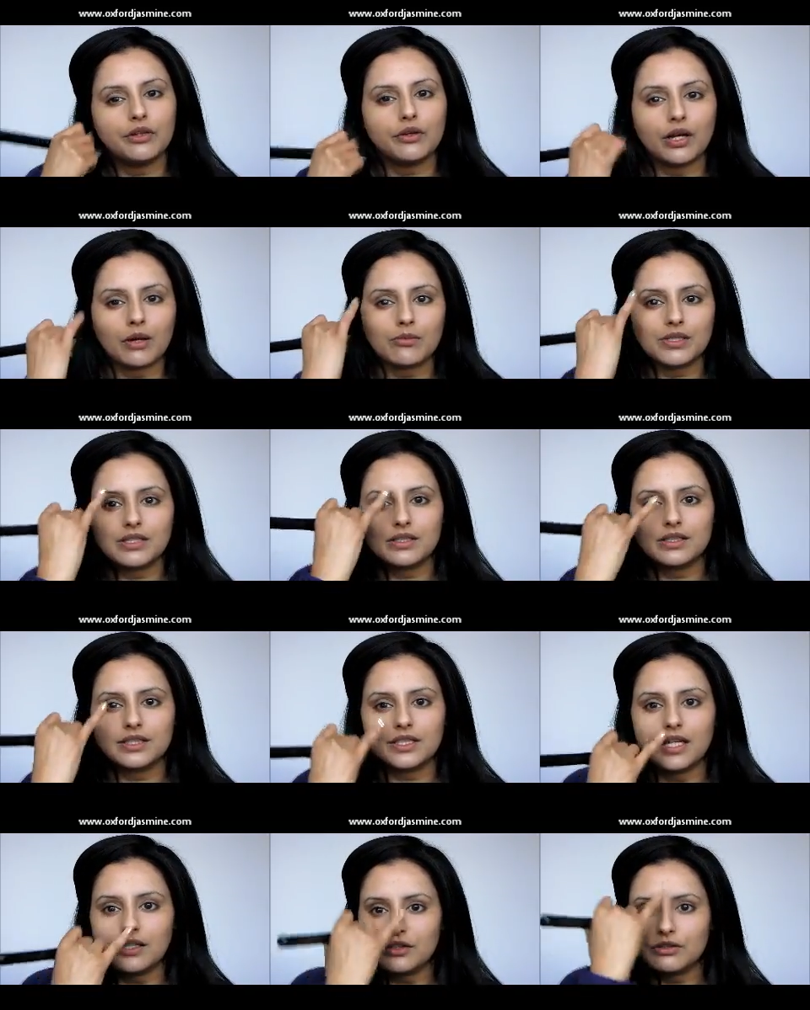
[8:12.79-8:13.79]
you come into the
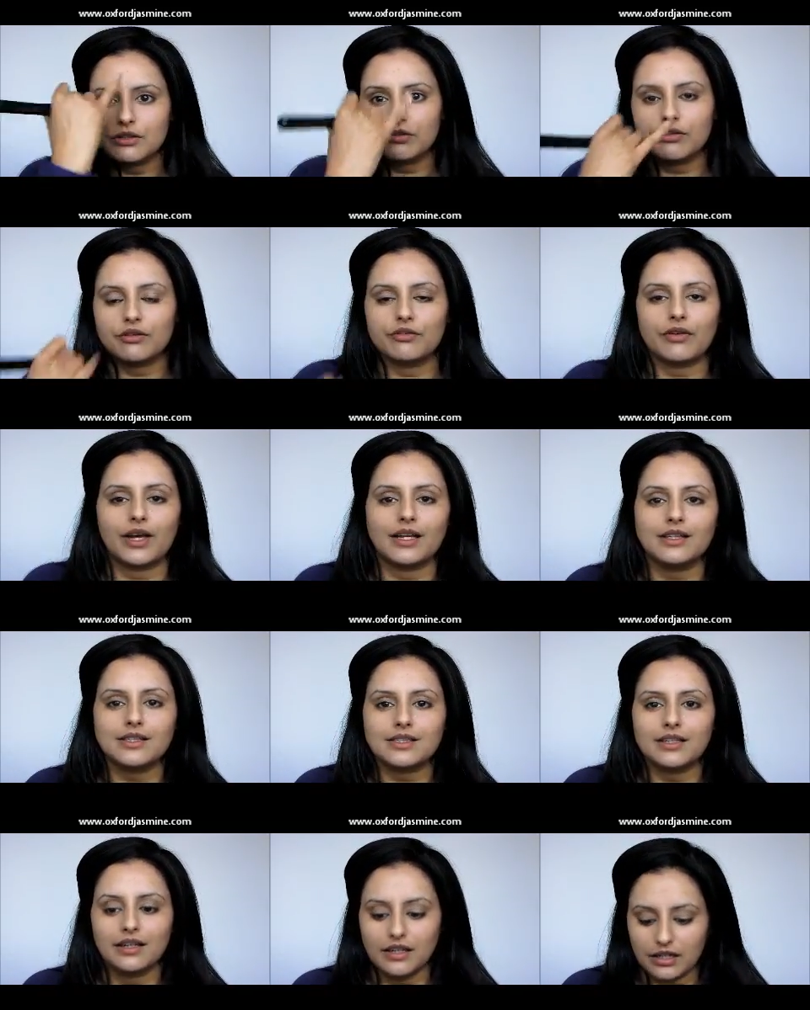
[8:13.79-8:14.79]
centre of the
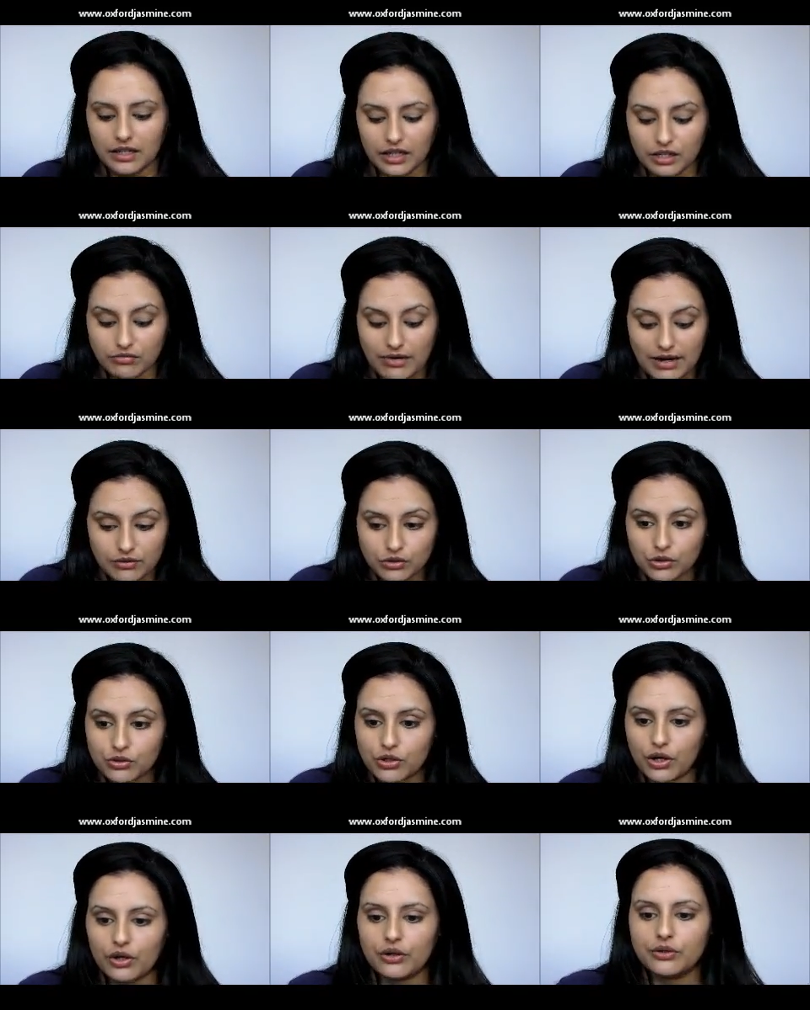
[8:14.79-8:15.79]
face, like around the
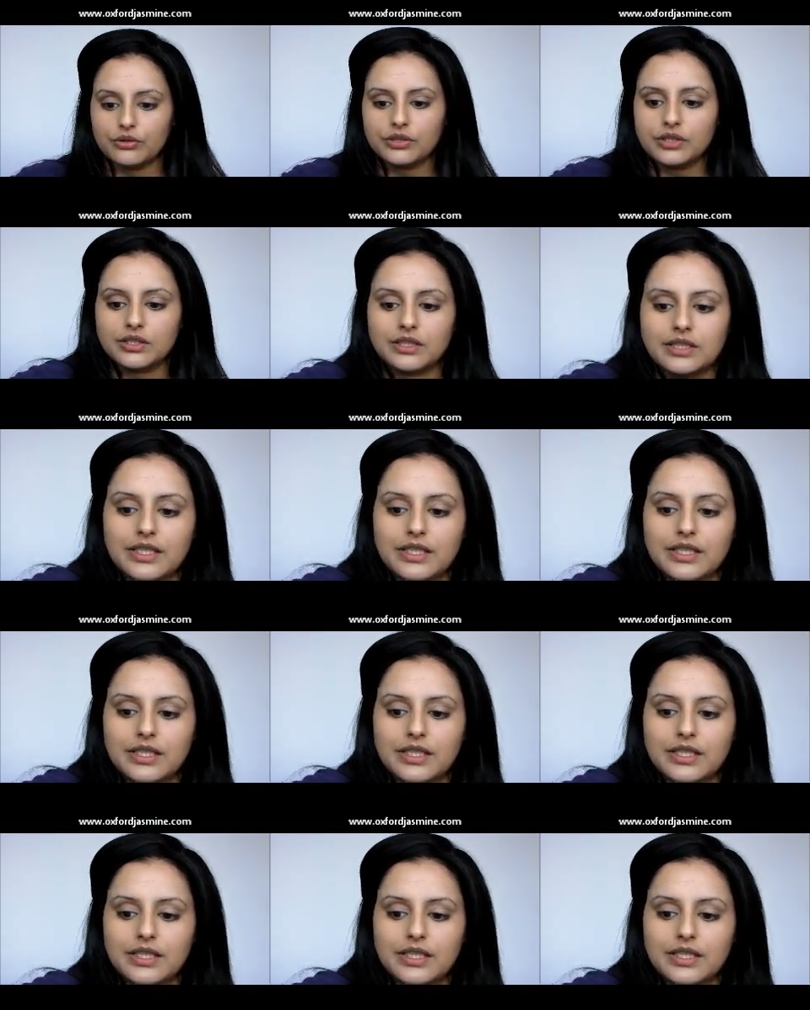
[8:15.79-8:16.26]
nose.